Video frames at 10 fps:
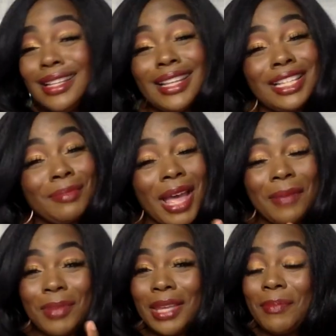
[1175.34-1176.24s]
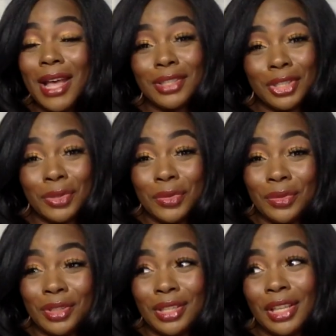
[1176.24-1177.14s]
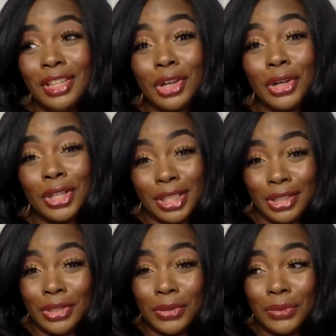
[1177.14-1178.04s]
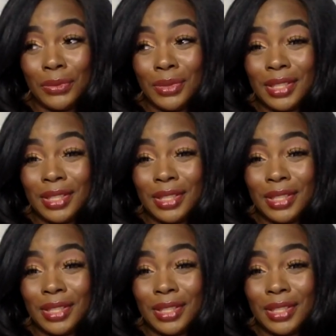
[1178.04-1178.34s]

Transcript: this might be about two in the early twos.